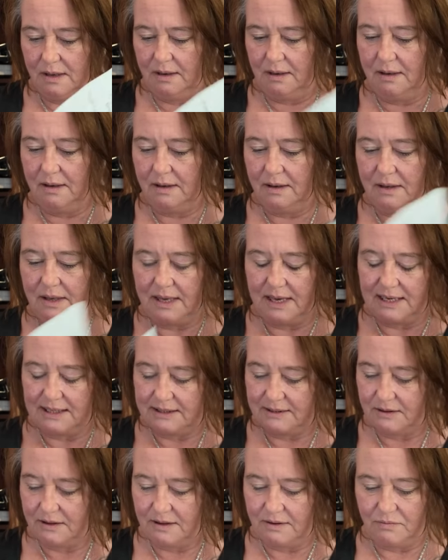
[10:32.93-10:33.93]

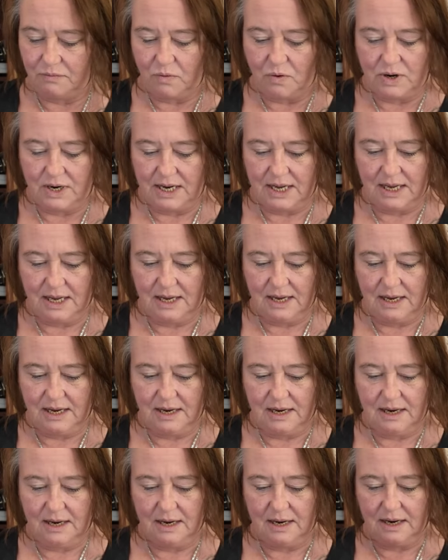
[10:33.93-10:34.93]
Yes, one
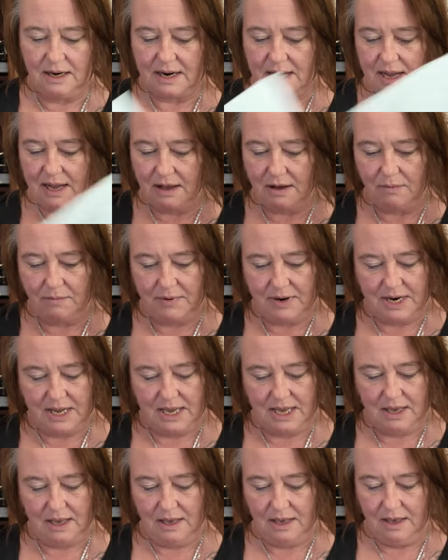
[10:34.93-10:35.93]
in
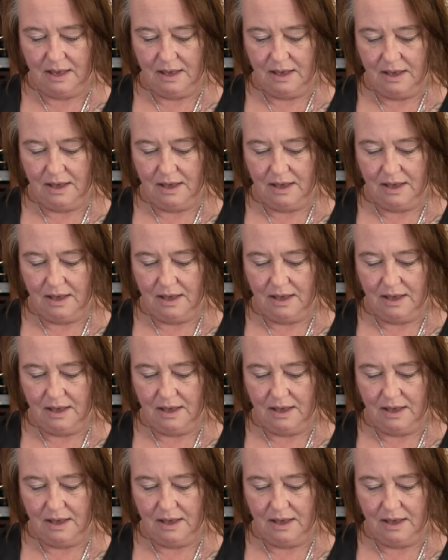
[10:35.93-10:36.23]
Albany,